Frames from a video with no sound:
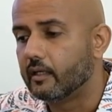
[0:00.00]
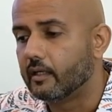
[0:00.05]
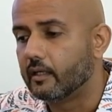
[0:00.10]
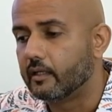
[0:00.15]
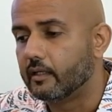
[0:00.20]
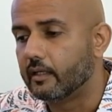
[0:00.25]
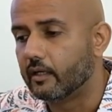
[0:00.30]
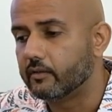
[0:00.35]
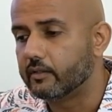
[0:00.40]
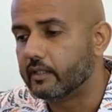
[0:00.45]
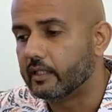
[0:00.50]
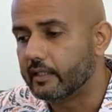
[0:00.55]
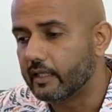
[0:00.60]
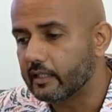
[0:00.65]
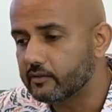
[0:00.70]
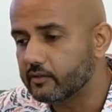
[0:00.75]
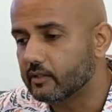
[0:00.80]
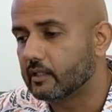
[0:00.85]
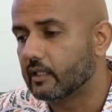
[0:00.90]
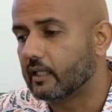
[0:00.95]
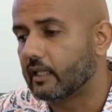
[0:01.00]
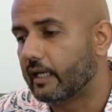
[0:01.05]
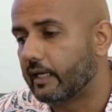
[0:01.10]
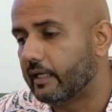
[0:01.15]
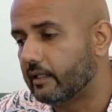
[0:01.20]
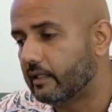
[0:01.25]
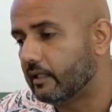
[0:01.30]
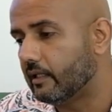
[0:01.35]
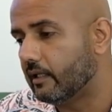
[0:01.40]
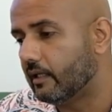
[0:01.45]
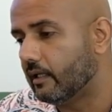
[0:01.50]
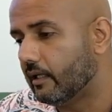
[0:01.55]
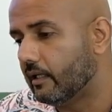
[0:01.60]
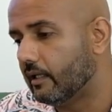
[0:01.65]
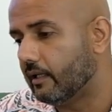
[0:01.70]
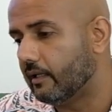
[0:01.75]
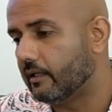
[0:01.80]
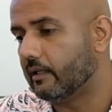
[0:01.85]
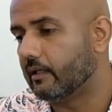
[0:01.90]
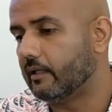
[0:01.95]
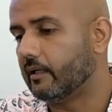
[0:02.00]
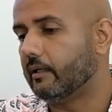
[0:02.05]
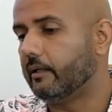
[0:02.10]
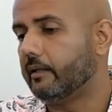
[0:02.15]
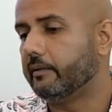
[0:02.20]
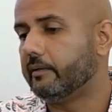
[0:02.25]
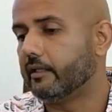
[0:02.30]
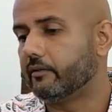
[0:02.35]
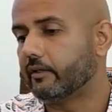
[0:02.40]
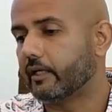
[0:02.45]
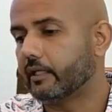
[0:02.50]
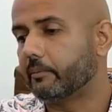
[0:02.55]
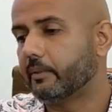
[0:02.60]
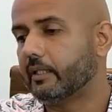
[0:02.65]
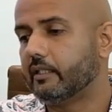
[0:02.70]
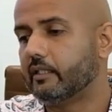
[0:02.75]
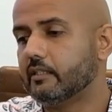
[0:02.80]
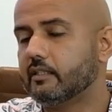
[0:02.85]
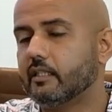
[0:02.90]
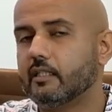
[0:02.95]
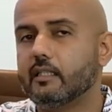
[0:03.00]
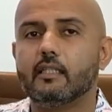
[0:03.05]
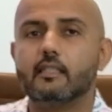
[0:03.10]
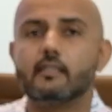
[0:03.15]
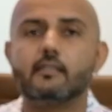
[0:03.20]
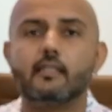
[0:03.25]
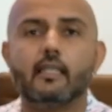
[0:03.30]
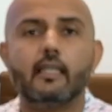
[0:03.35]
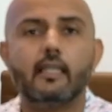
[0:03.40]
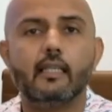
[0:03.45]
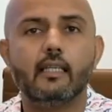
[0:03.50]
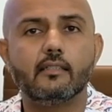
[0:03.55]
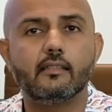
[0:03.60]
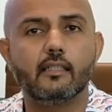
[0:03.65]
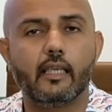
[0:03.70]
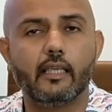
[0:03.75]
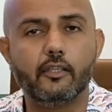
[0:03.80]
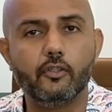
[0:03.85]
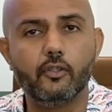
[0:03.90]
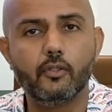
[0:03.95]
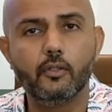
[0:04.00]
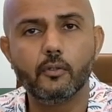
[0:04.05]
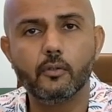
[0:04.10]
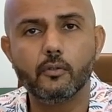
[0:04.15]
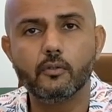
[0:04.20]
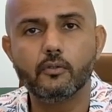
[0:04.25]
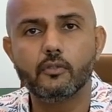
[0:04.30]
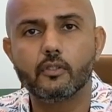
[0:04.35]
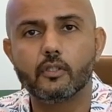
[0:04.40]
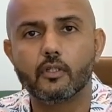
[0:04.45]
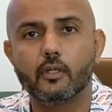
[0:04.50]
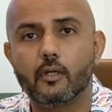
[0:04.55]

Now, the next on the line in the recommendation list is a used